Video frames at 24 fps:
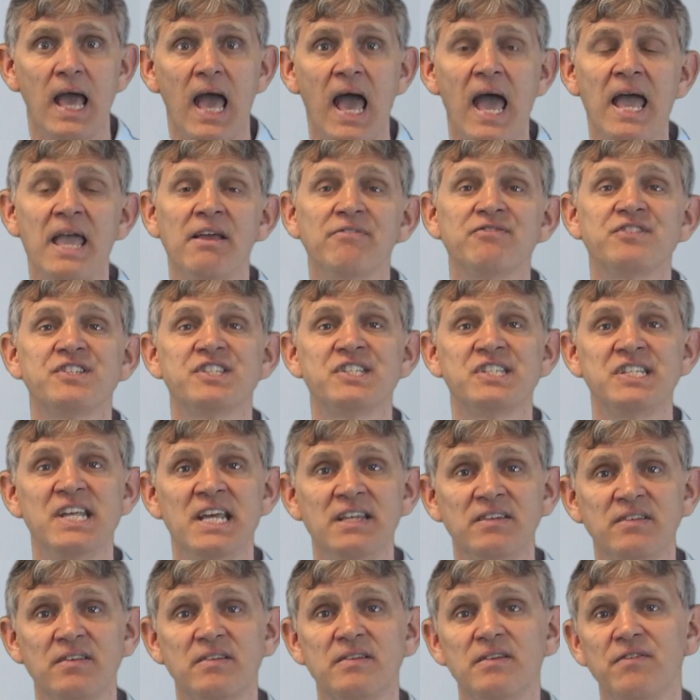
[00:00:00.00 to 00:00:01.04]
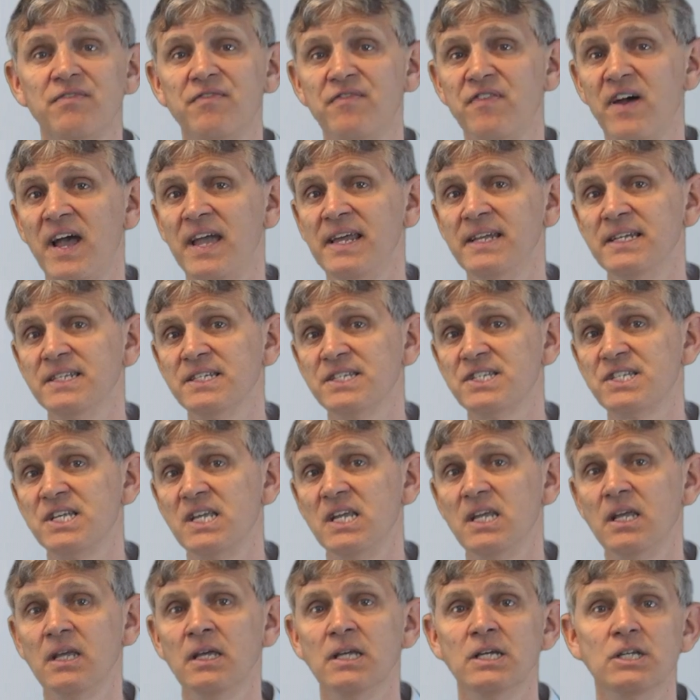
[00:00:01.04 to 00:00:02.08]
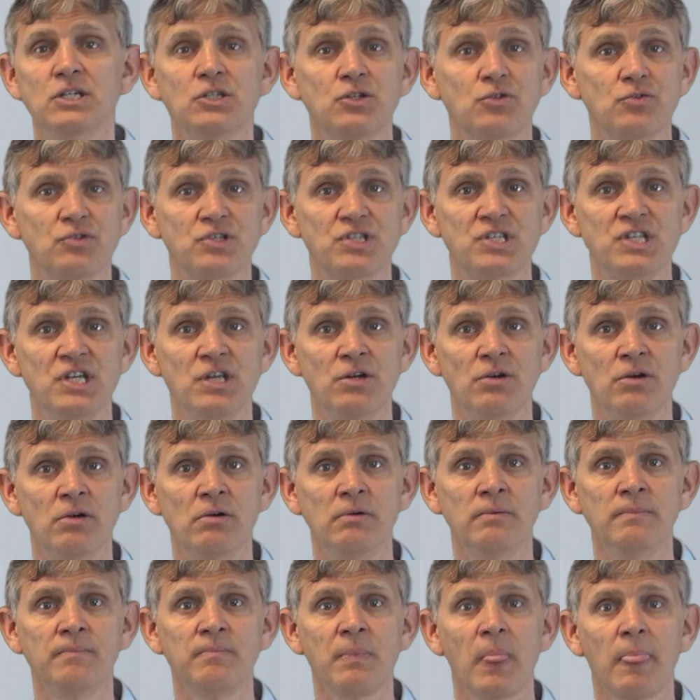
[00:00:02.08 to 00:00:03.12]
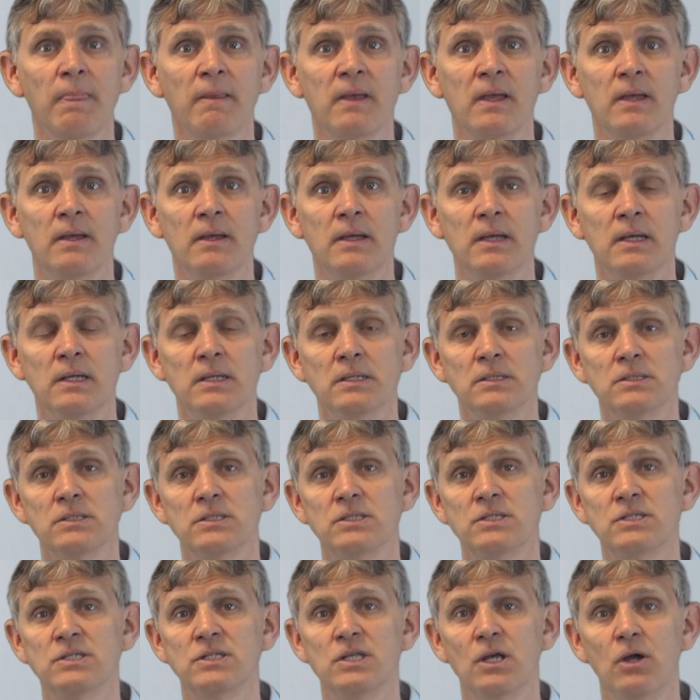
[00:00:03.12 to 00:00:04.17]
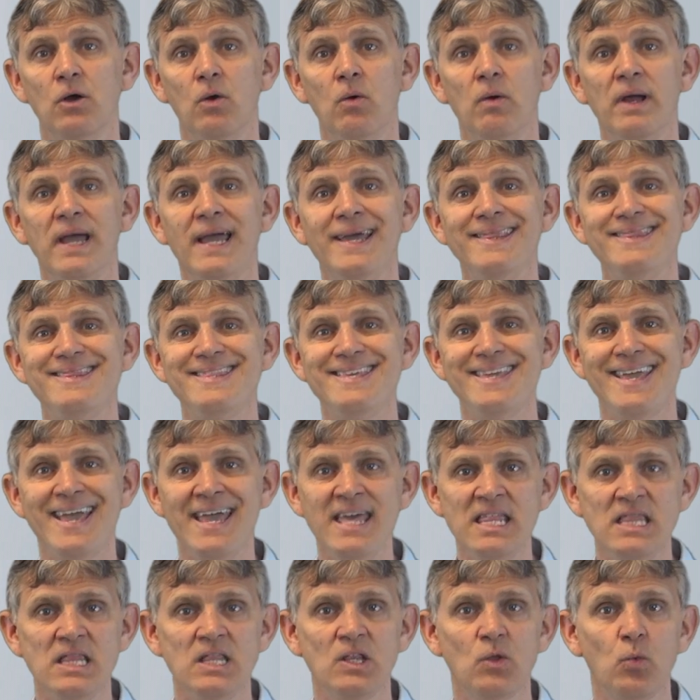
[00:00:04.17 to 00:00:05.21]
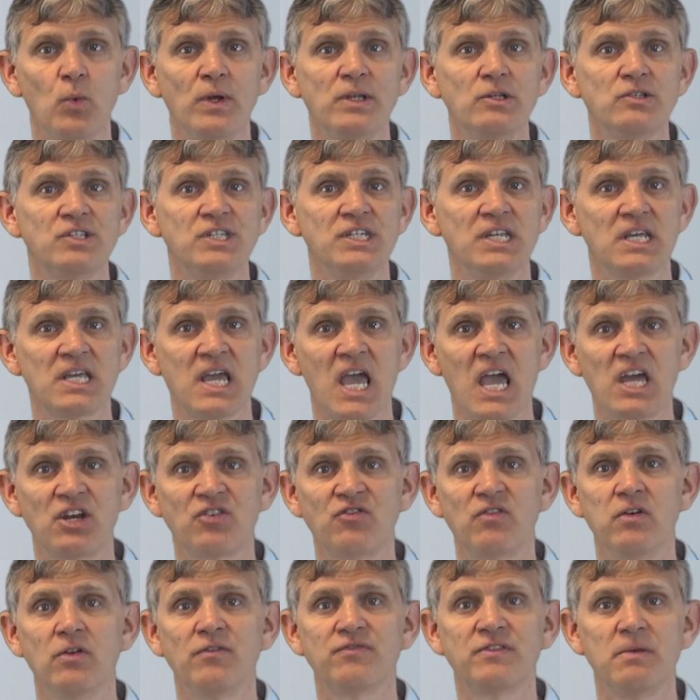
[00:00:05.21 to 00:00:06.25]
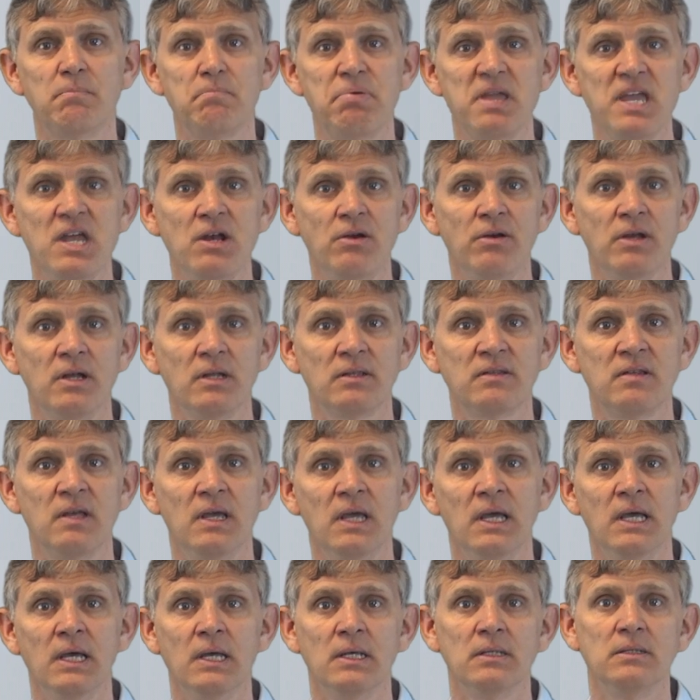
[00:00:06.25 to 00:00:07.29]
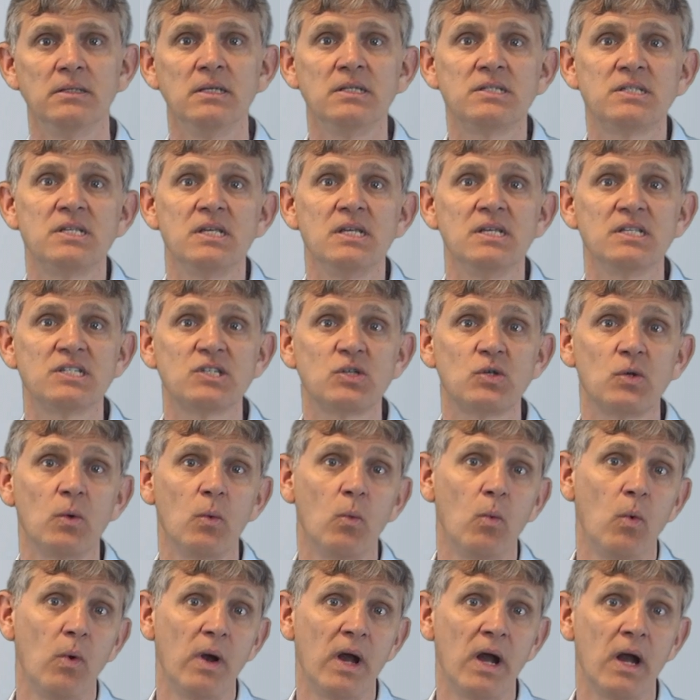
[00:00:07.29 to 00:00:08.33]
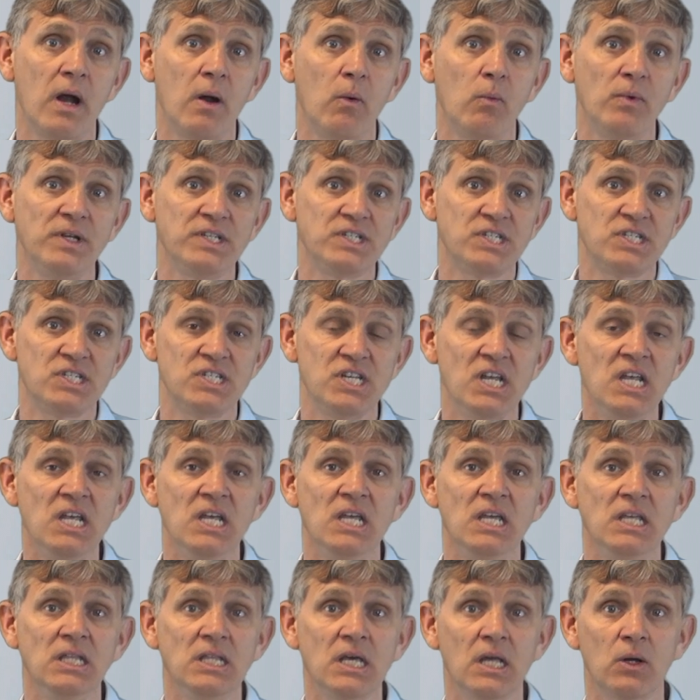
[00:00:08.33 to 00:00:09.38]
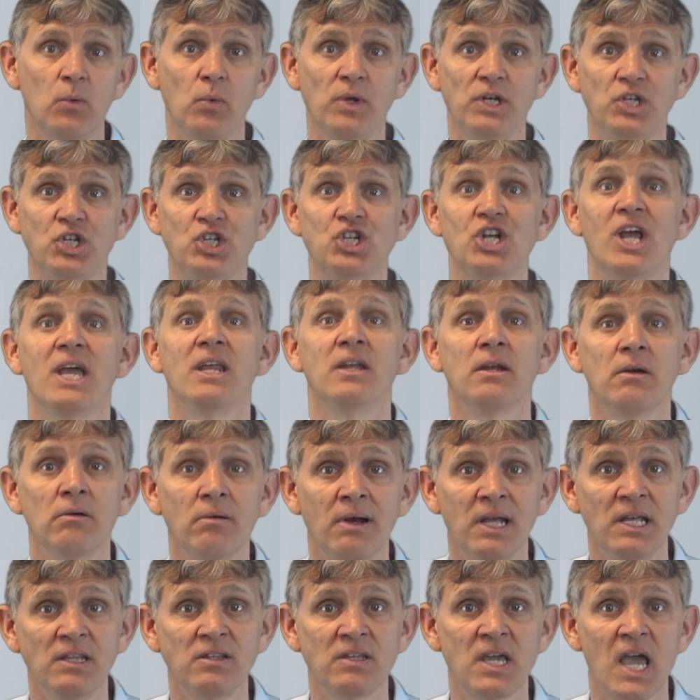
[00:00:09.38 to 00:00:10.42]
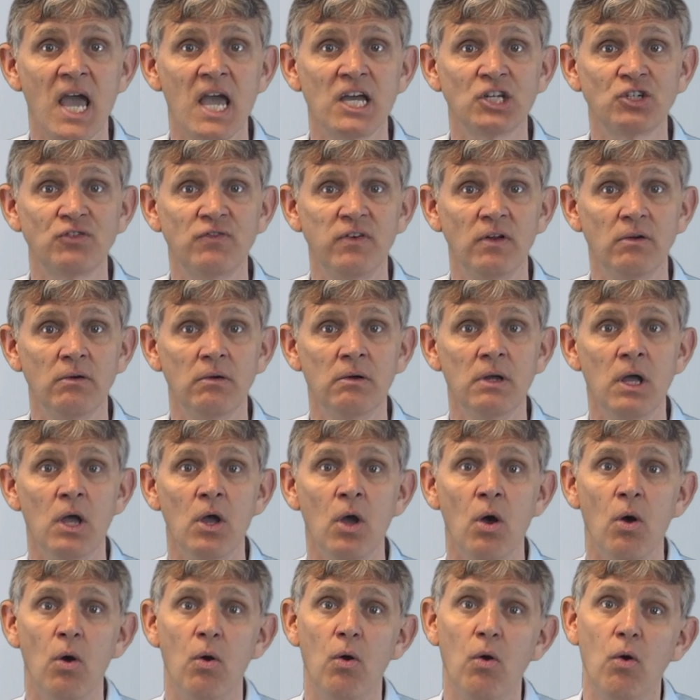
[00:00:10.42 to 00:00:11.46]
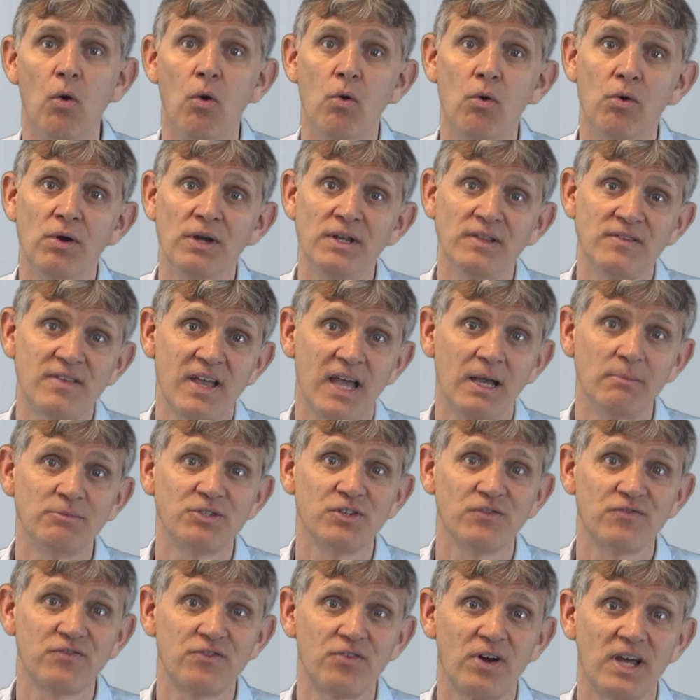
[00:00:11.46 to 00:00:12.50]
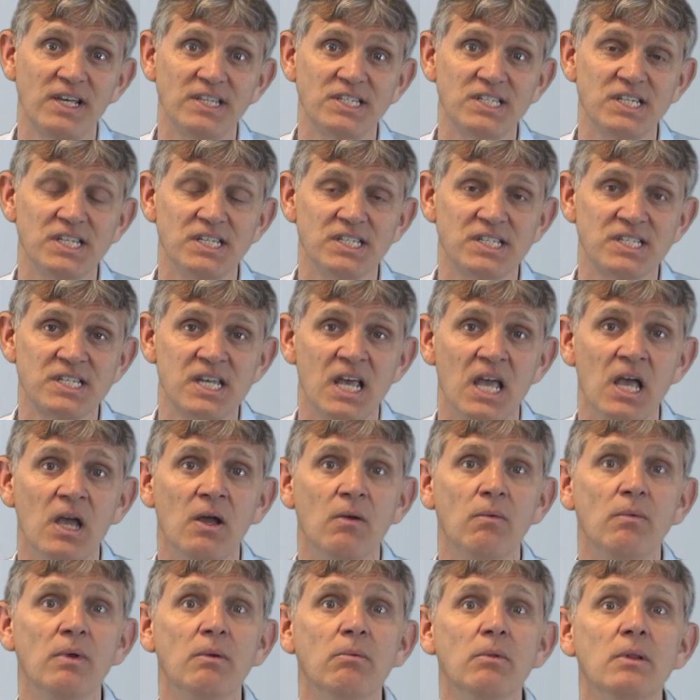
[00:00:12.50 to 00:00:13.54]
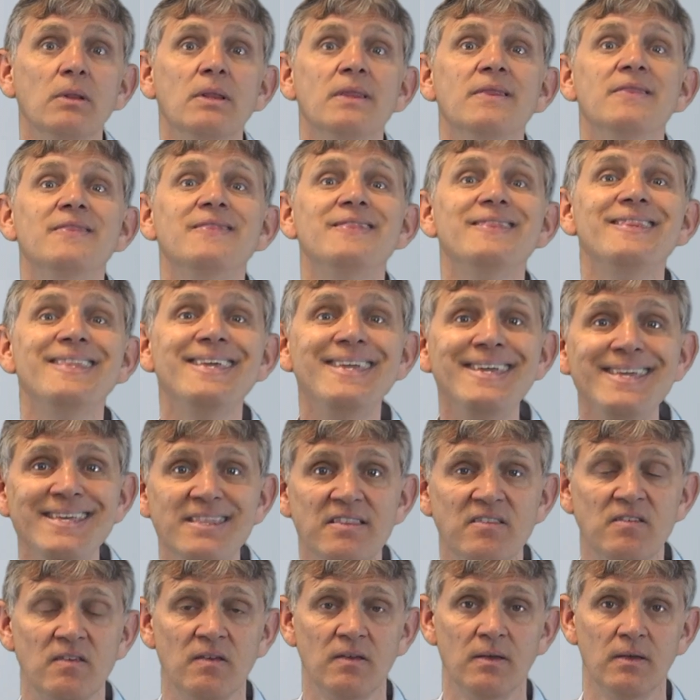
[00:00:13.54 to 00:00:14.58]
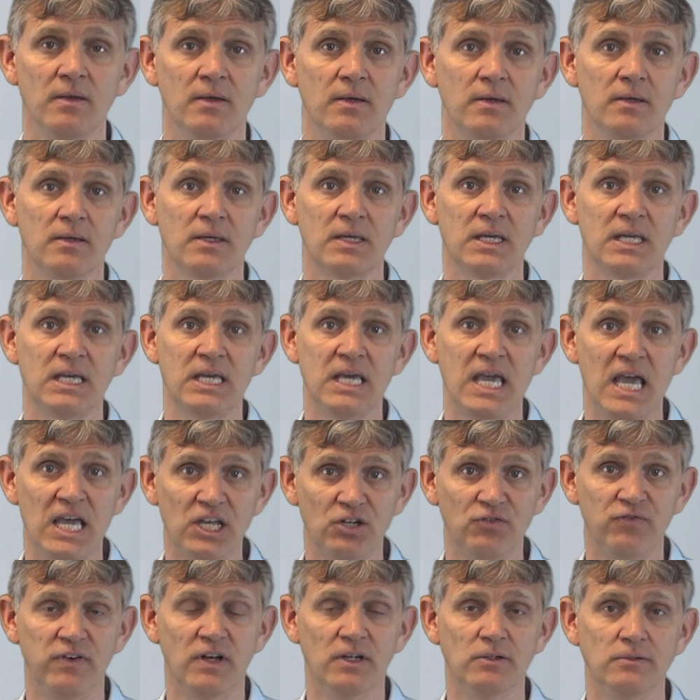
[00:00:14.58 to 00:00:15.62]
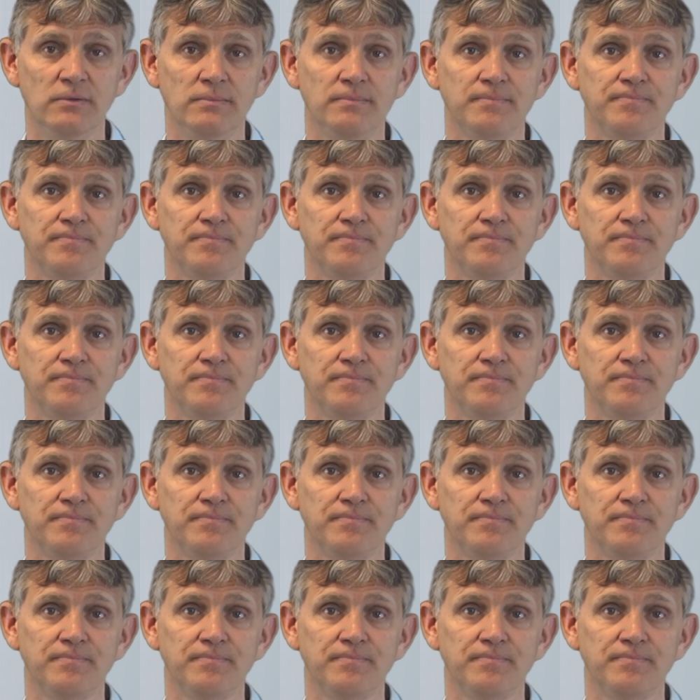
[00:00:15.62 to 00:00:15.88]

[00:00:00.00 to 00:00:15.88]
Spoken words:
I have set the financing to 0. So at the end, when you see the cash flow of the period, this is where we see that we generate cash flow, or in times of crisis, we will need cash flow.